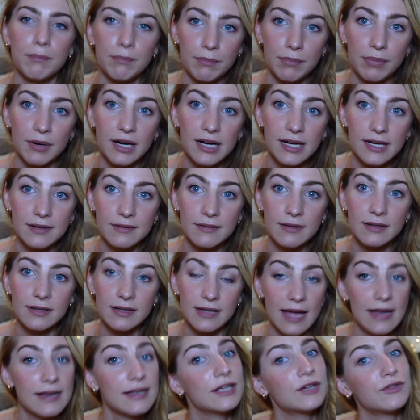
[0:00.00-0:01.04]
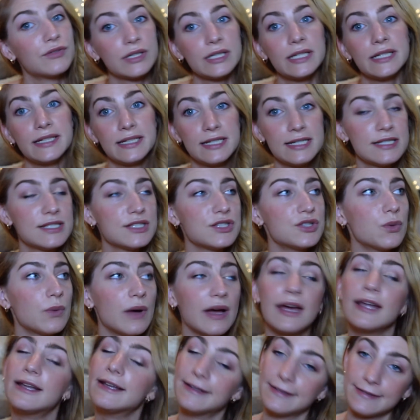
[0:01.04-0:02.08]
But the ending really is the
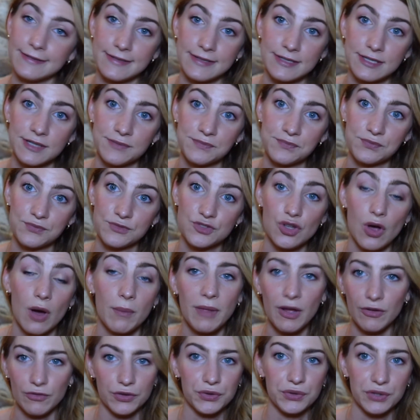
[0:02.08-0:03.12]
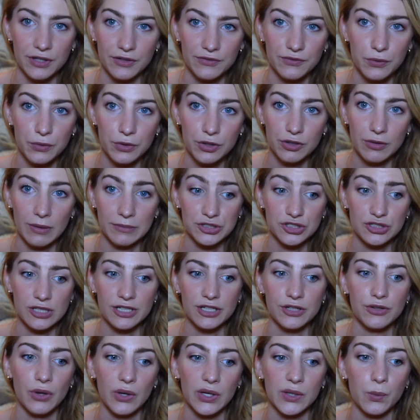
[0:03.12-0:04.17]
way it is. So I'm not ruining it for you, I'm just
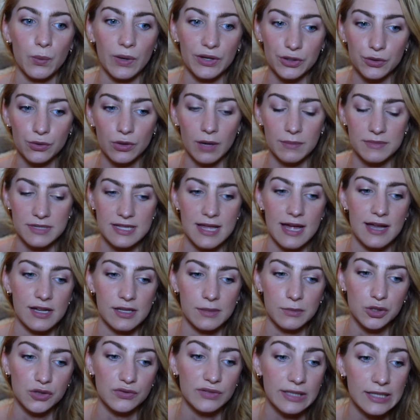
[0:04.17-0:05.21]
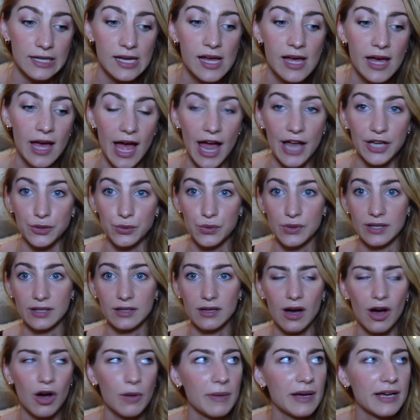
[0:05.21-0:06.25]
letting you know when you come to the end of the movie and you
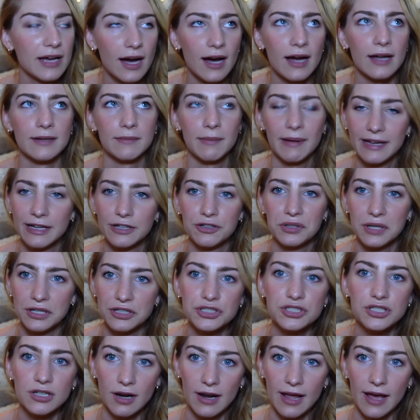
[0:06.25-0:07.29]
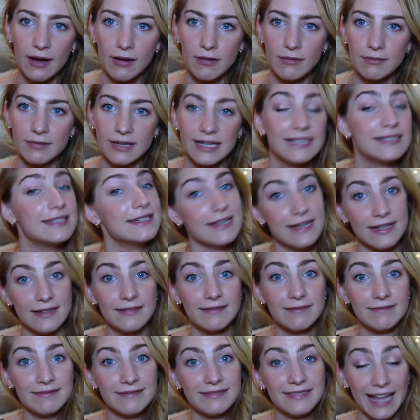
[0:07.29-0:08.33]
think, oh my god, my internet just cut out. It
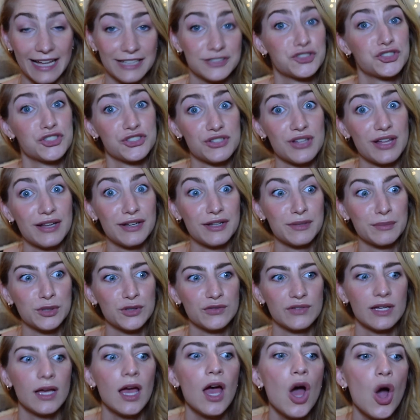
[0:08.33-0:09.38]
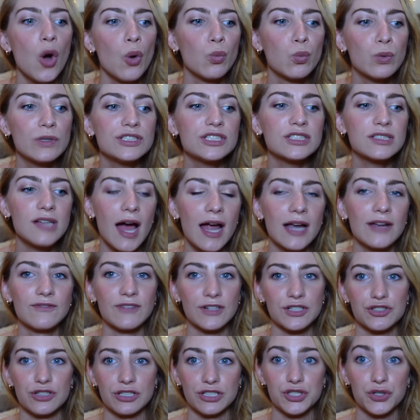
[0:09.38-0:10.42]
didn't. That's just the end of the movie, which is kind of
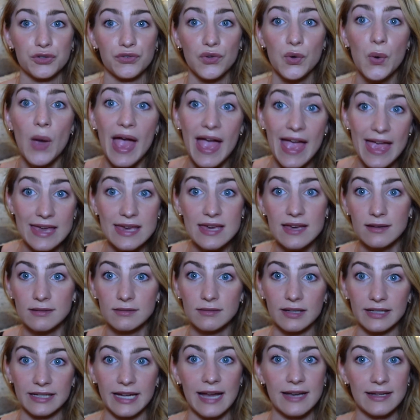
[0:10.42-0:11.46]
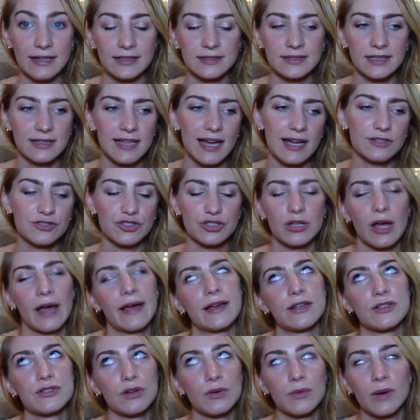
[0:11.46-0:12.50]
frustrating. So if you hate endings like that, just I
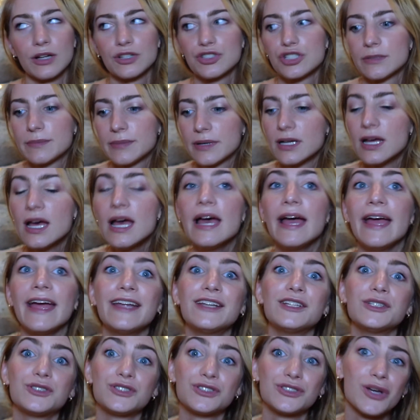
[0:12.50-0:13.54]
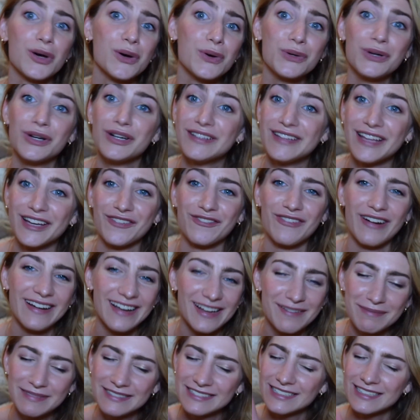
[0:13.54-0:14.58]
guess don't watch it. But it is so good, right
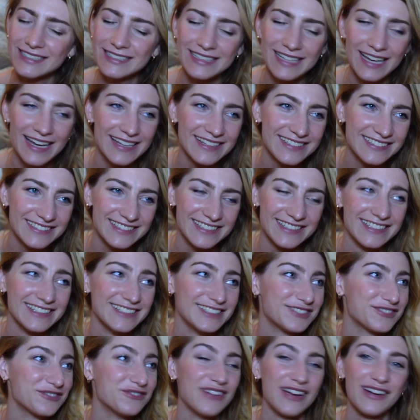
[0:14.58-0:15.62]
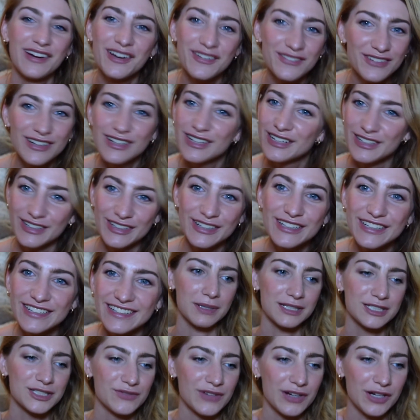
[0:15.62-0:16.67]
up until the end. It is very, very good.
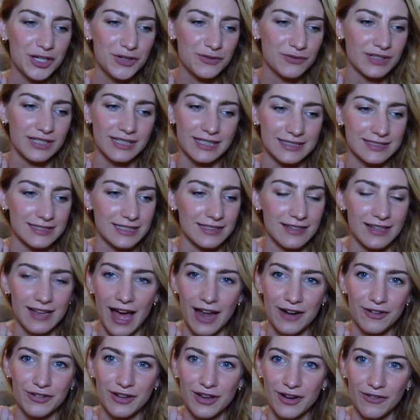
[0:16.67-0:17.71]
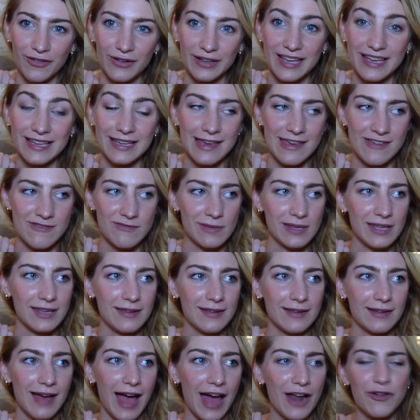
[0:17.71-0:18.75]
It's very realistic. I don't know, it gave
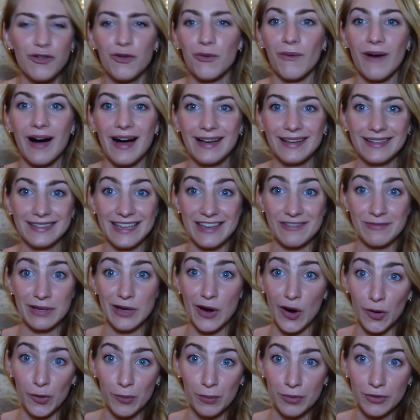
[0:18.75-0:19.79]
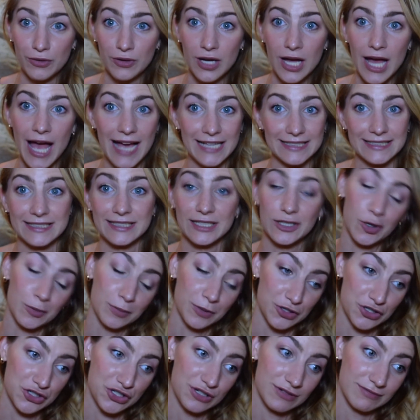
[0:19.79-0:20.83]
me, I don't know why, it gave me hope as a single
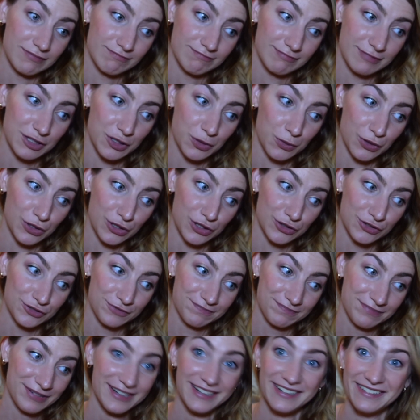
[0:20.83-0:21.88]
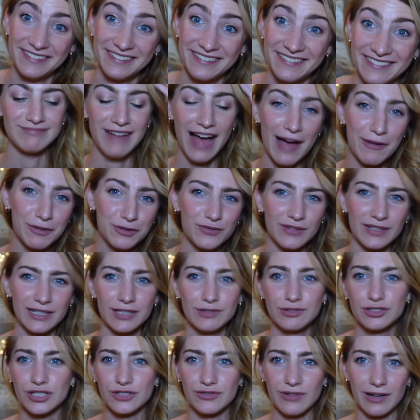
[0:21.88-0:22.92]
person in the world. I would
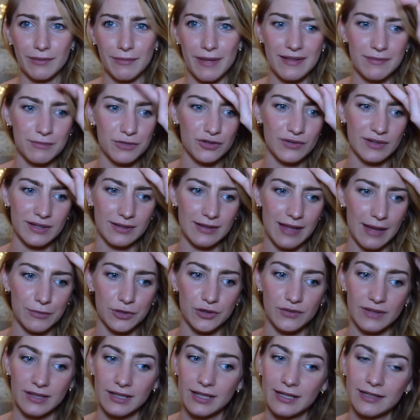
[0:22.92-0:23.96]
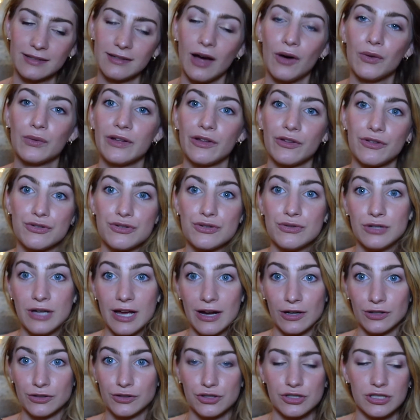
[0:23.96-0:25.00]
really just recommend that movie. Not only are the two
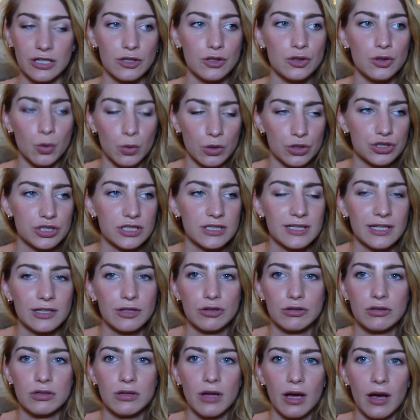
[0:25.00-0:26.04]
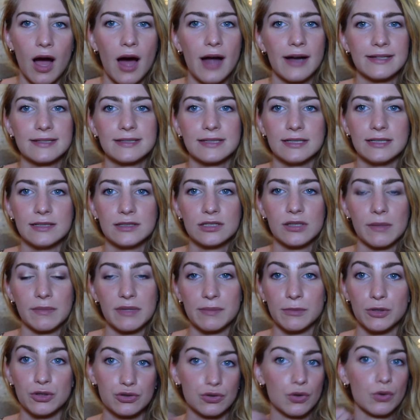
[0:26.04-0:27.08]
characters gorgeous, they're honestly some
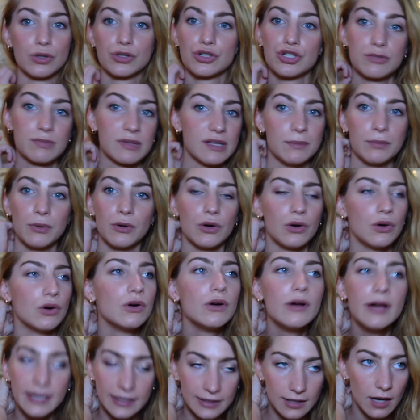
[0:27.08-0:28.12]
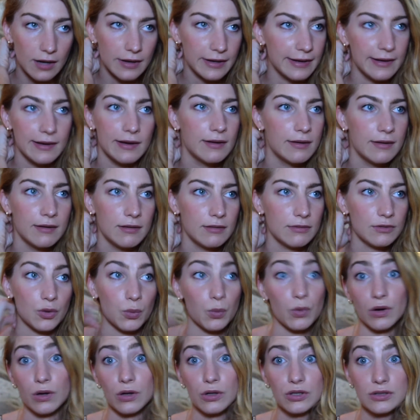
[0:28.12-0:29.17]
of the most gorgeous people in the
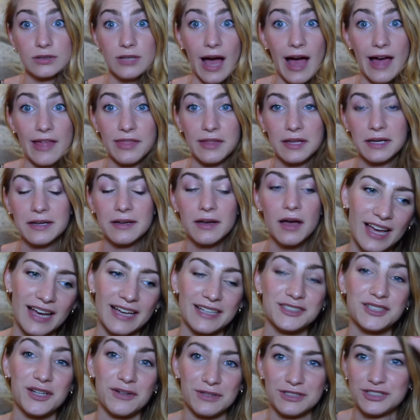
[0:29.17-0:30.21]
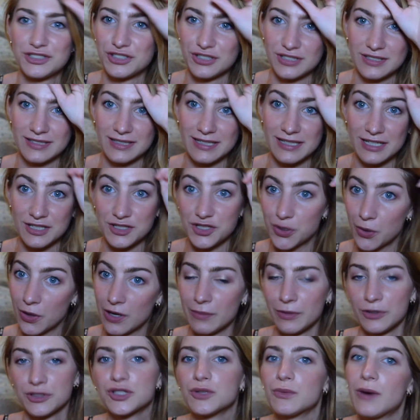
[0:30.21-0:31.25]
world, I think. So it's just
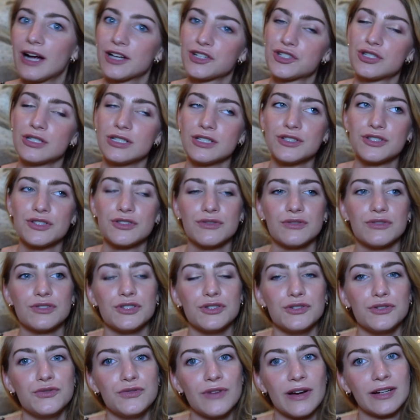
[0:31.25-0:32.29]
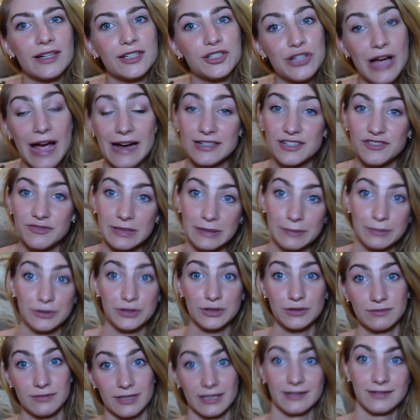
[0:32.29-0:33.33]
enjoyable to watch these two very attractive
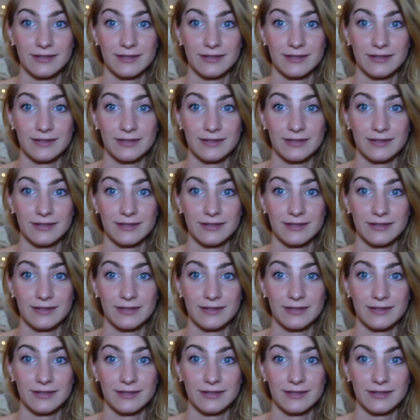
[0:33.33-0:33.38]
people